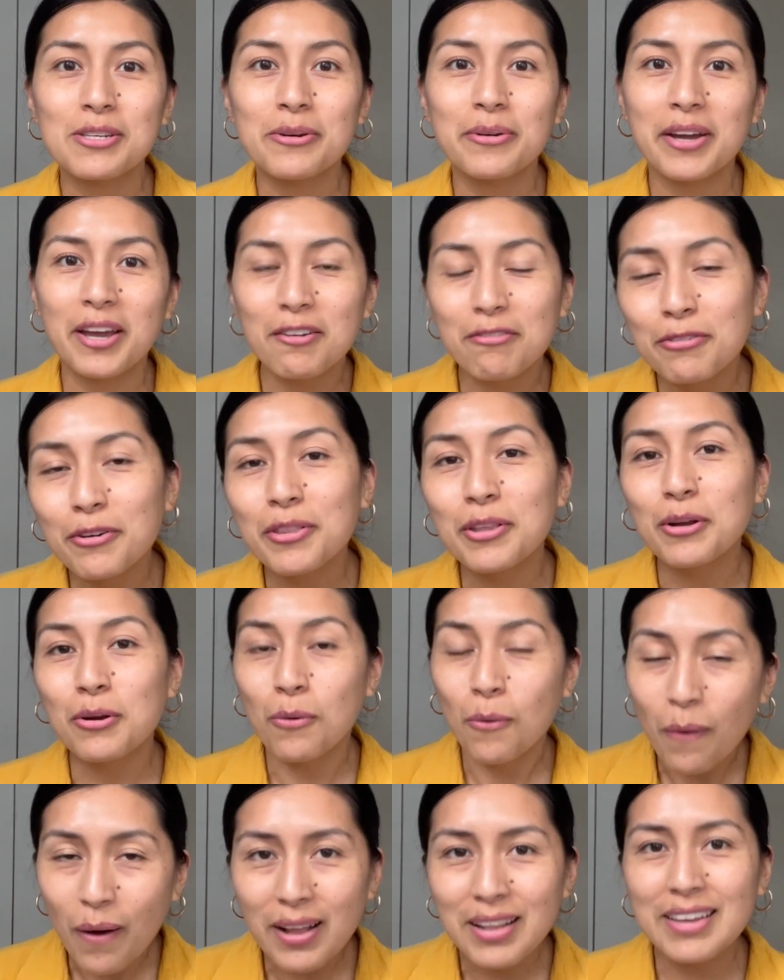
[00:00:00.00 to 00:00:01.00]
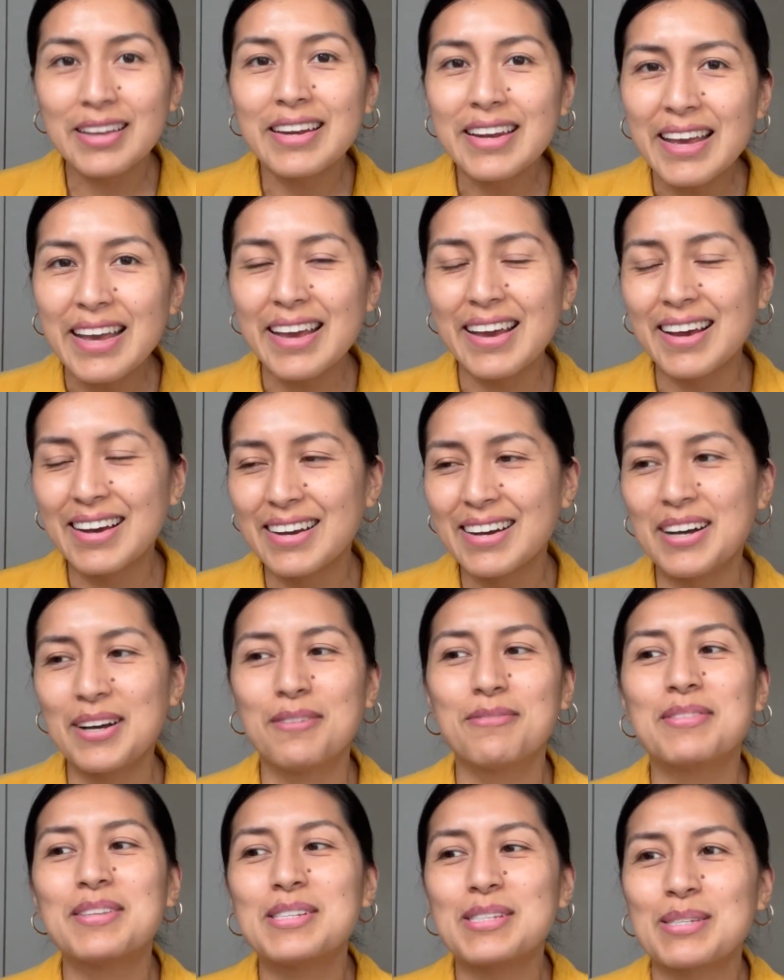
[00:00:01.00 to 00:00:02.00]
Okay. For the quality
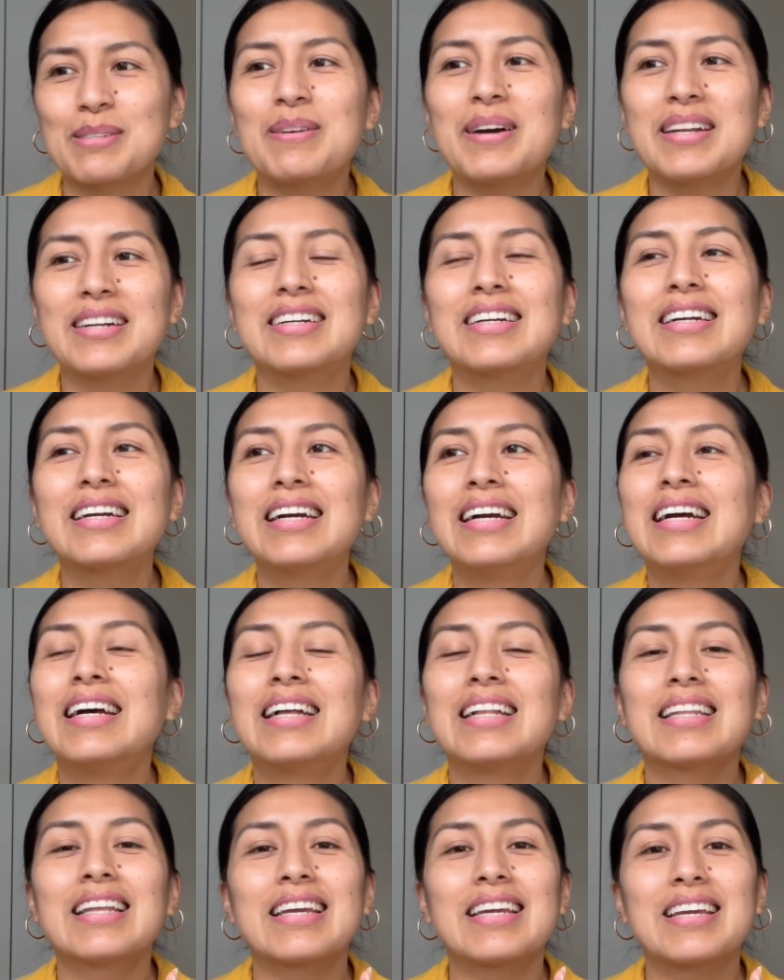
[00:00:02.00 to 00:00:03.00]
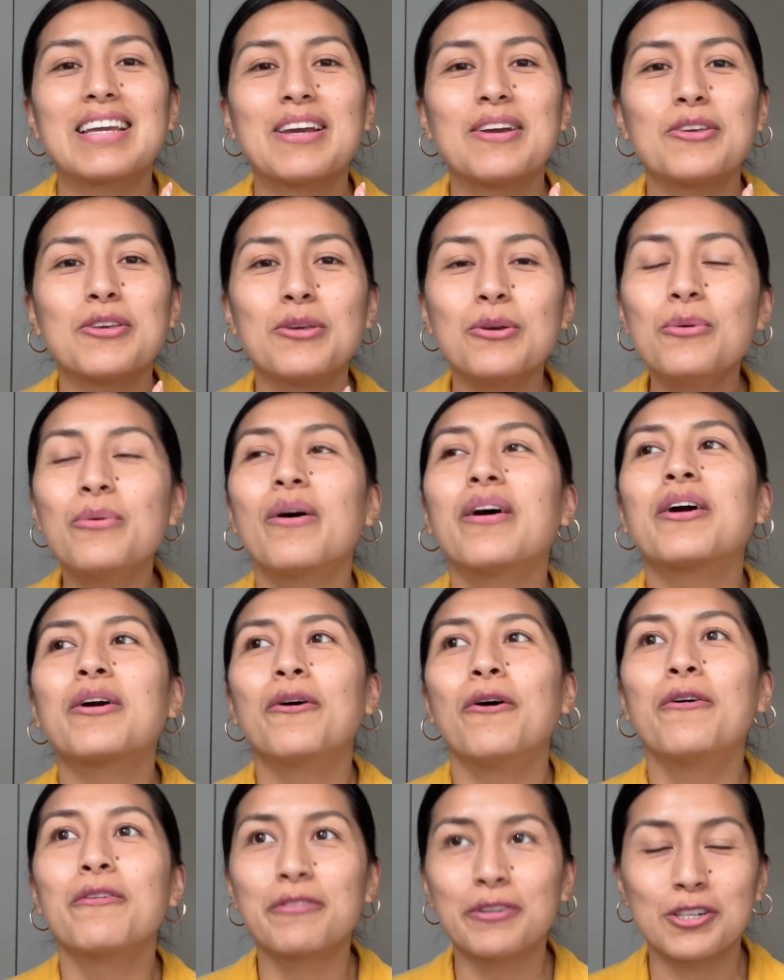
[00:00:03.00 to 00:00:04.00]
of this sweater, like you are
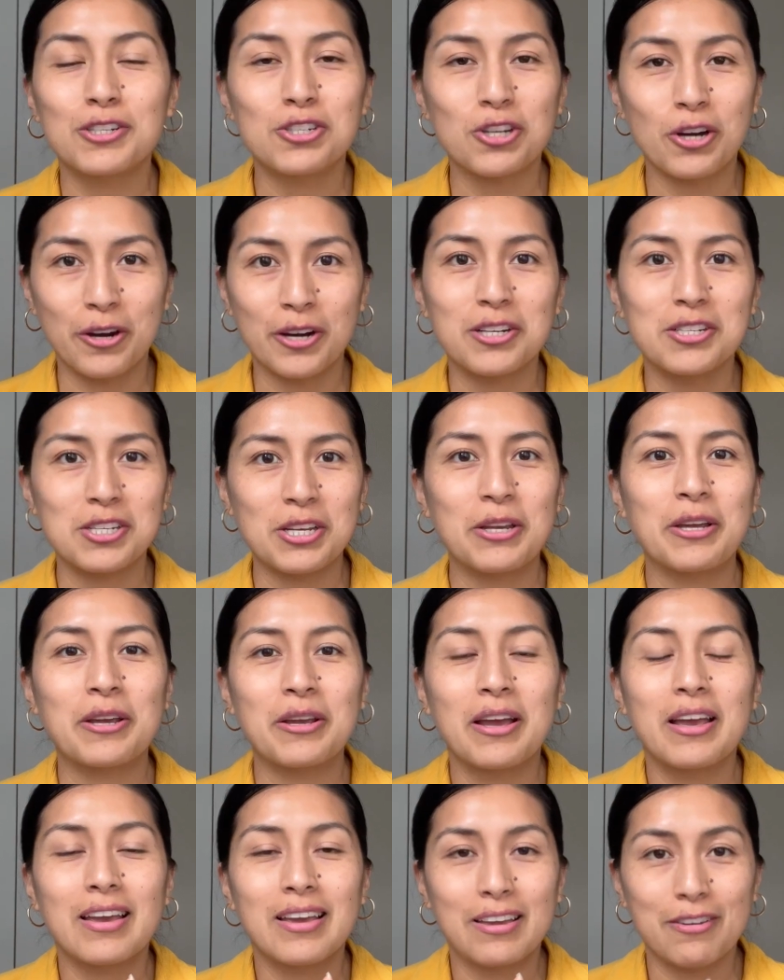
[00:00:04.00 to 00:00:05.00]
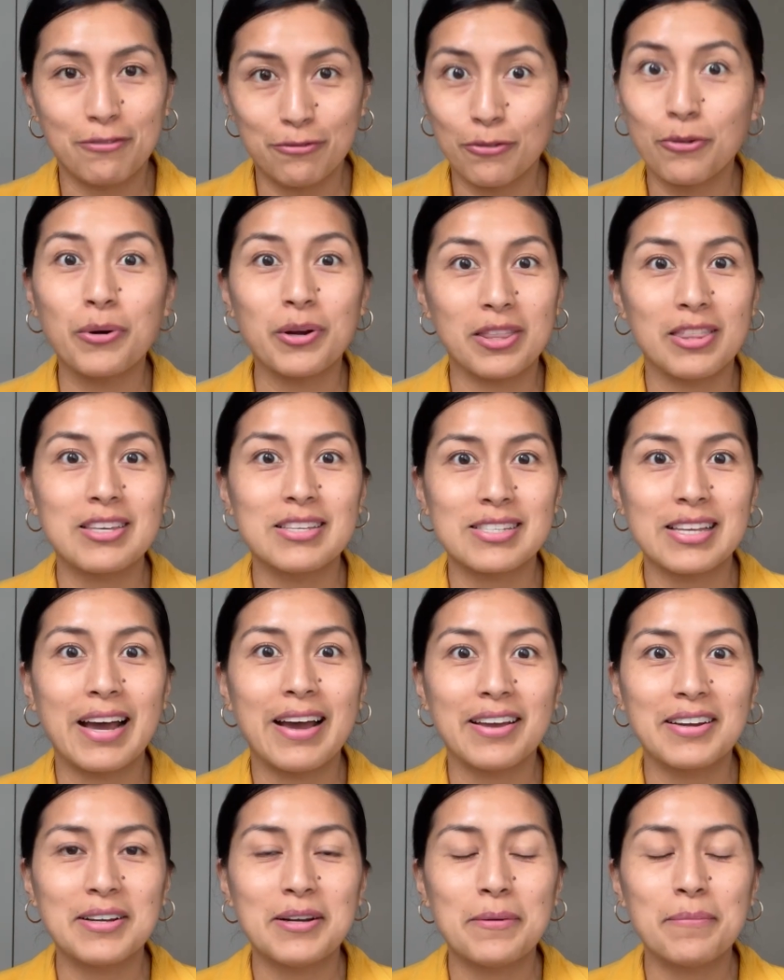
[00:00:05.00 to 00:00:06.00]
overcharging for this
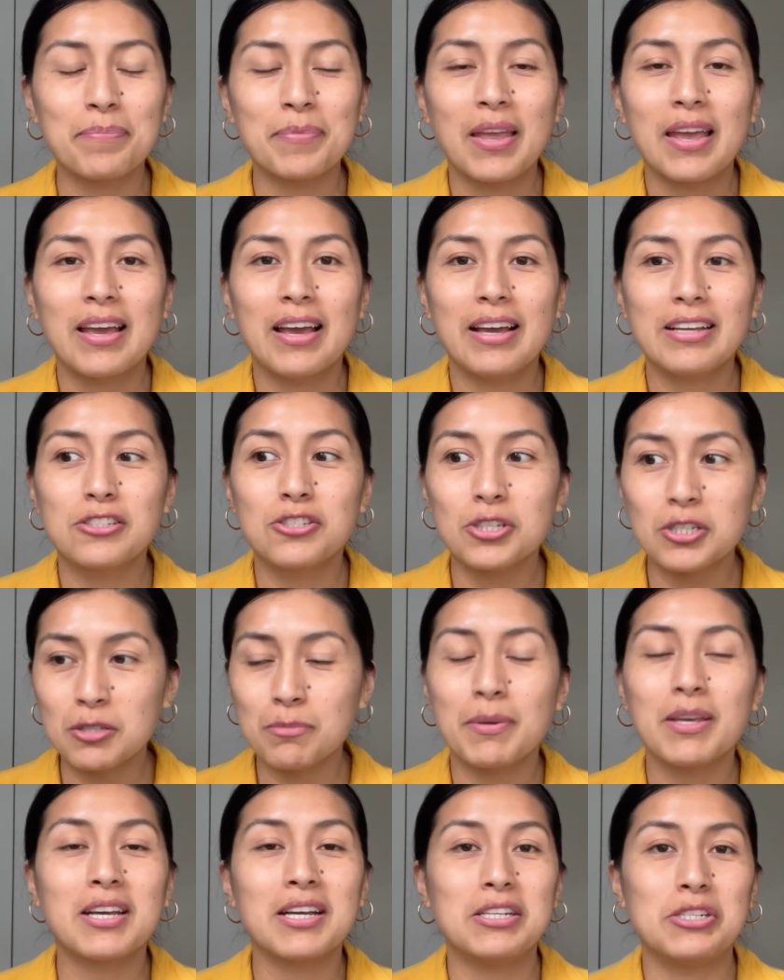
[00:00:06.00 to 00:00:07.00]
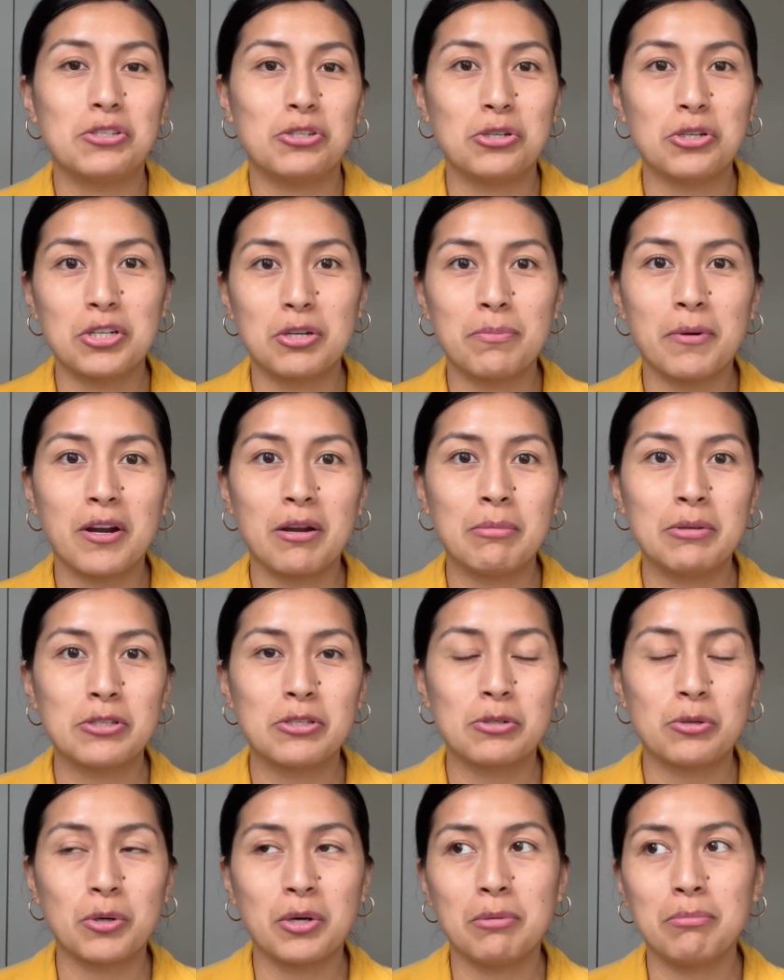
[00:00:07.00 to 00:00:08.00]
item just because you're a department
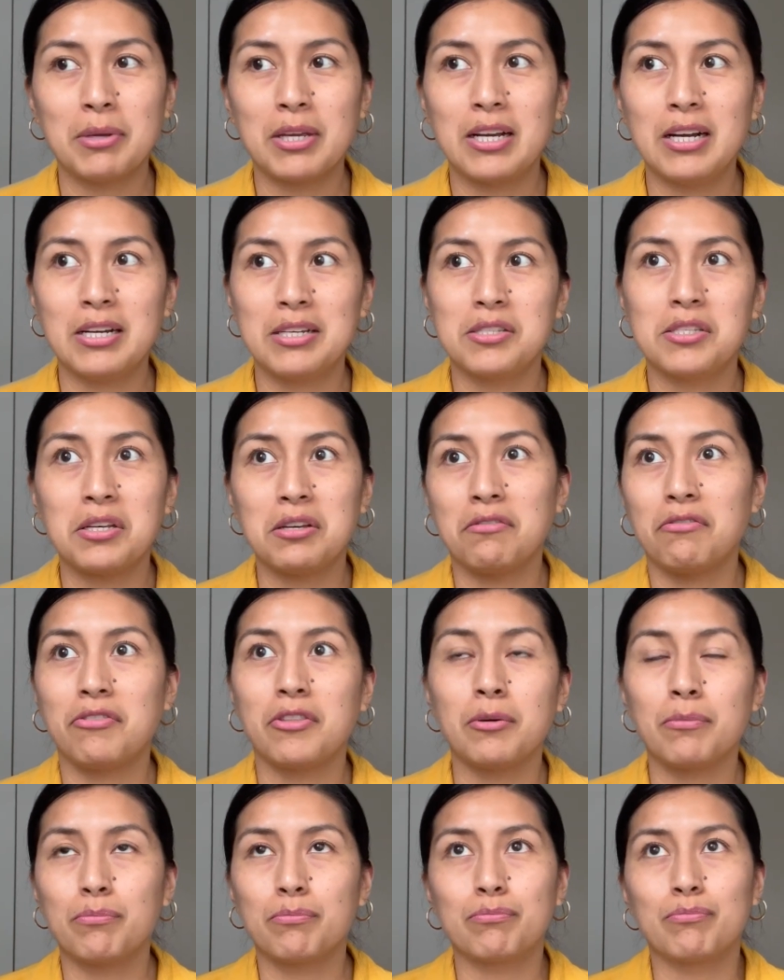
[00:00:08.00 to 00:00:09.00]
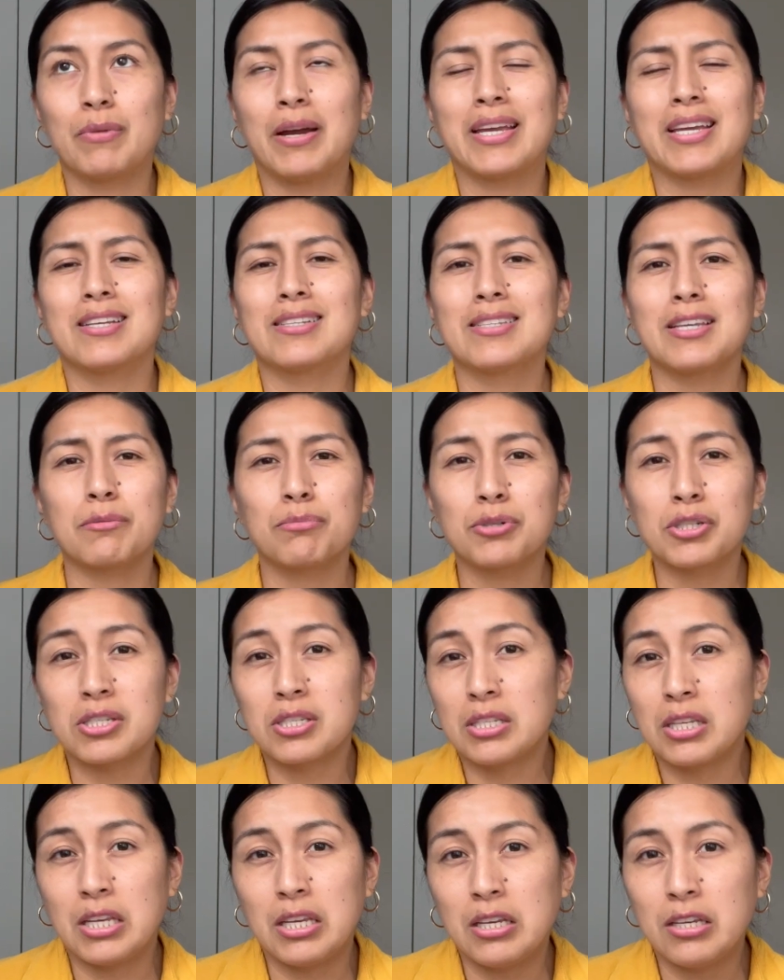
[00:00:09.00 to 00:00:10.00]
store and because of the, I guess, like
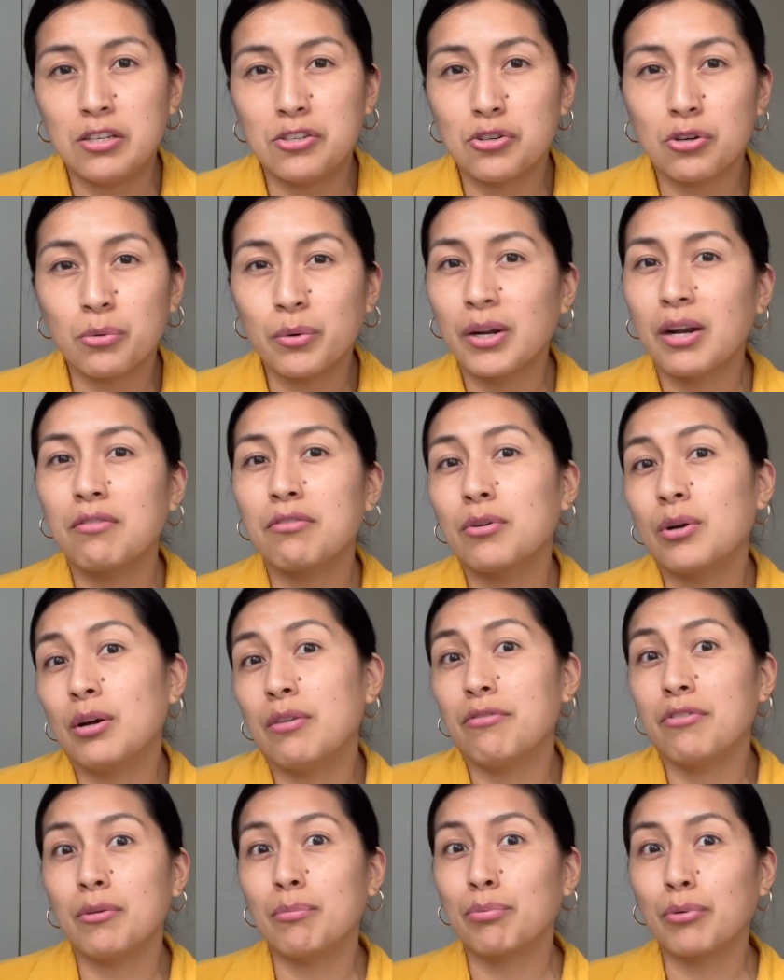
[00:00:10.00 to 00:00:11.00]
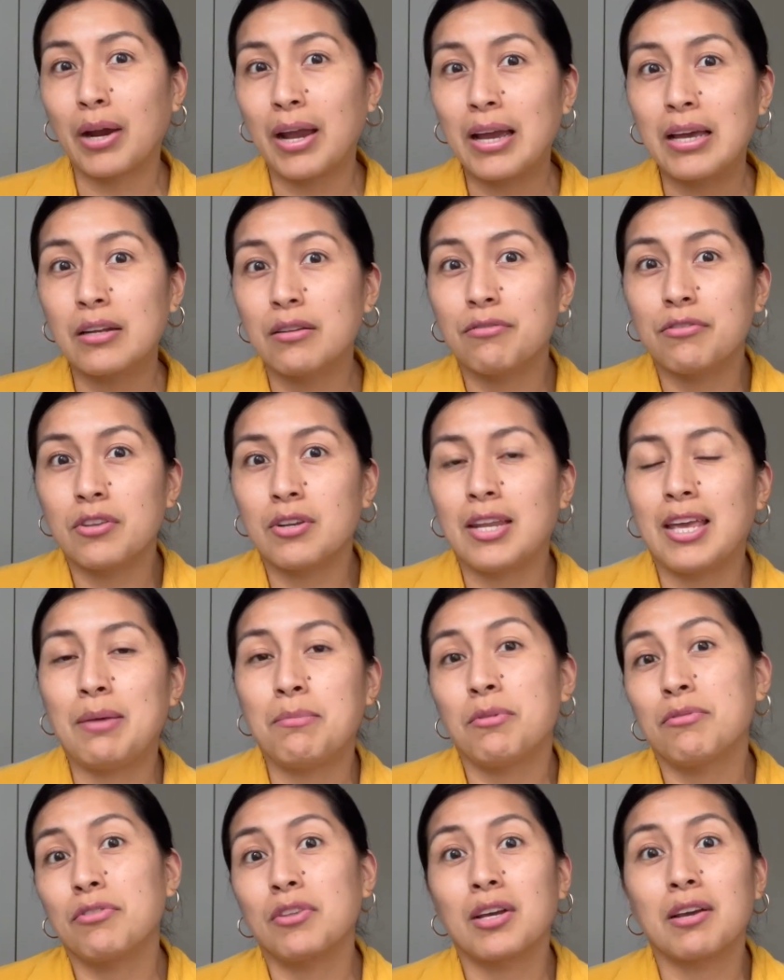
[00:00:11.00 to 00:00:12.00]
prestige or whatever of the brand, of the
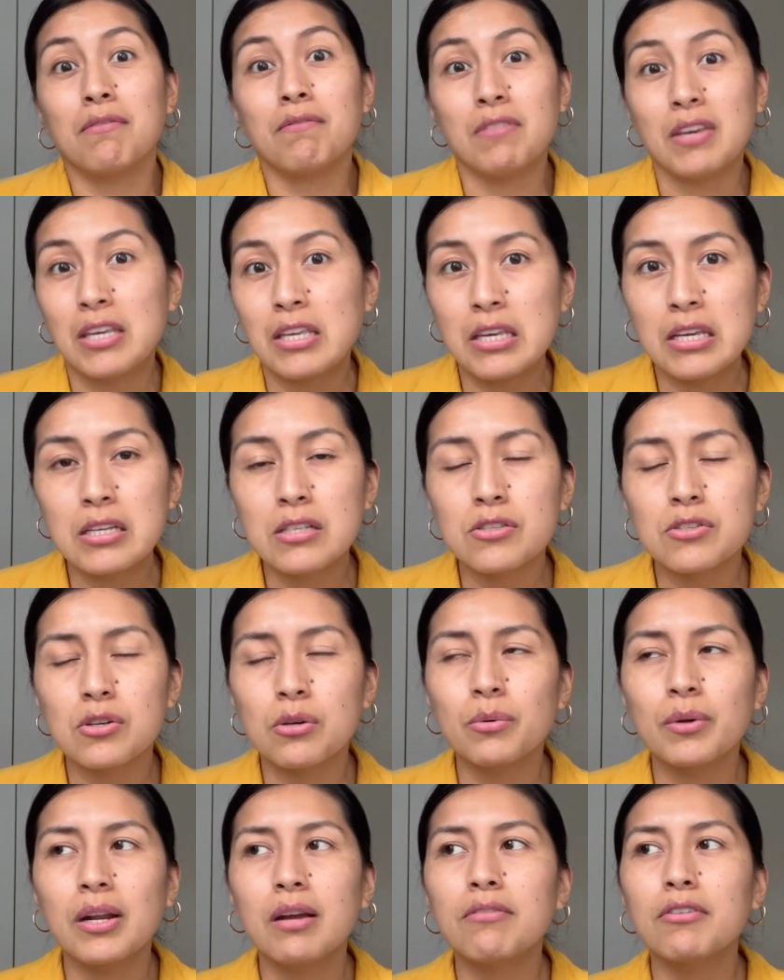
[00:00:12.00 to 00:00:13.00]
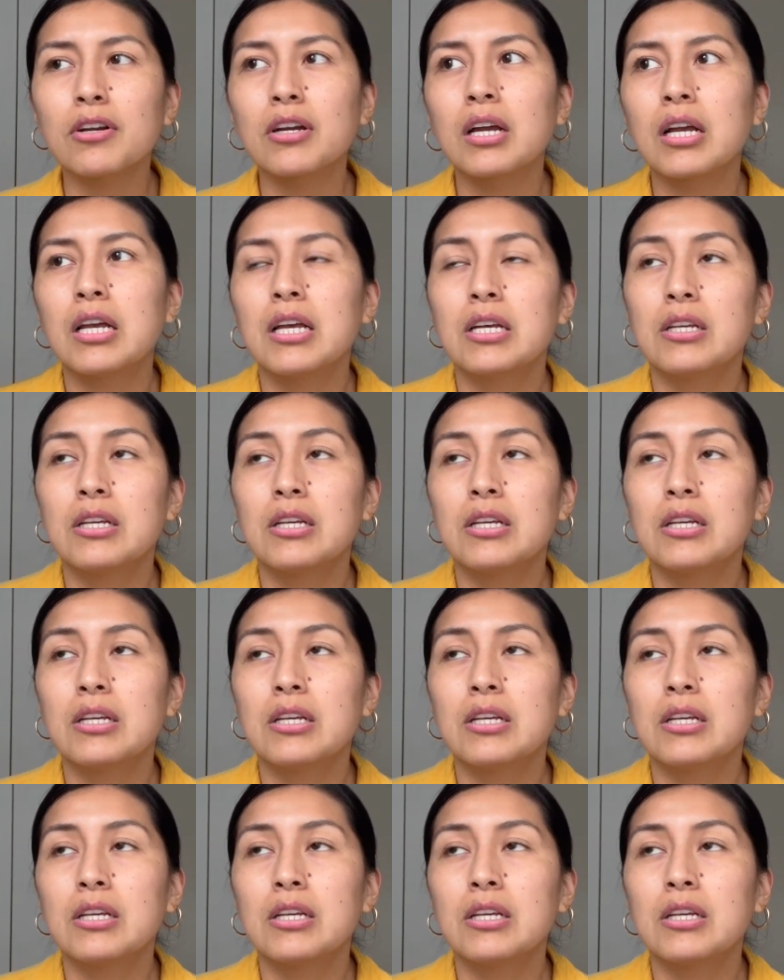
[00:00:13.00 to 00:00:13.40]
name of the convenience or whatever.